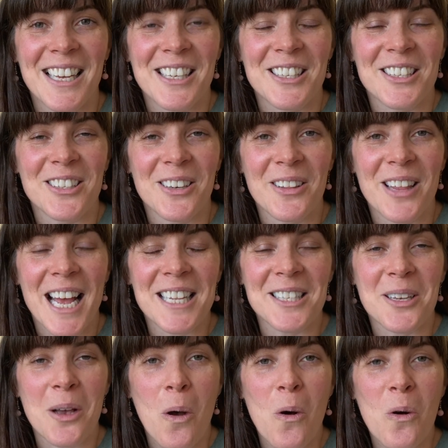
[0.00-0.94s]
So
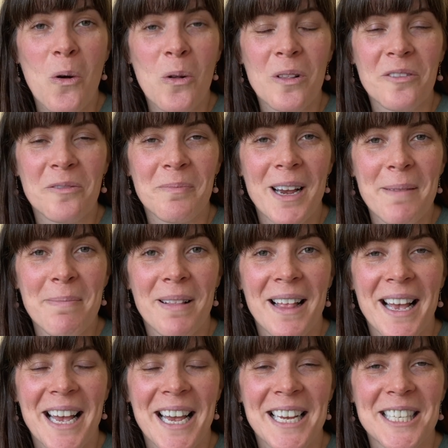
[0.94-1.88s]
that's all of my
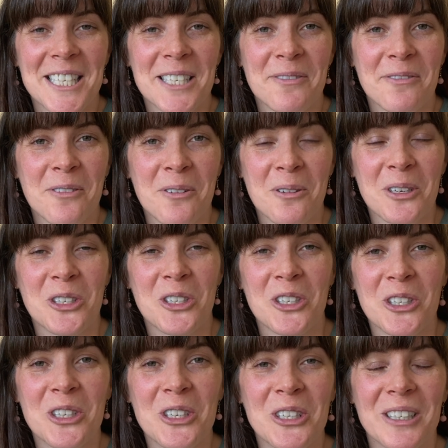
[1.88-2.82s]
plans for
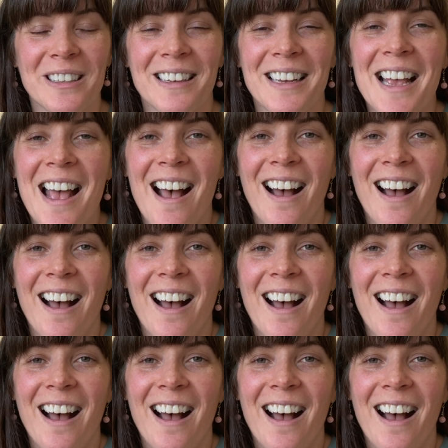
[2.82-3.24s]
June.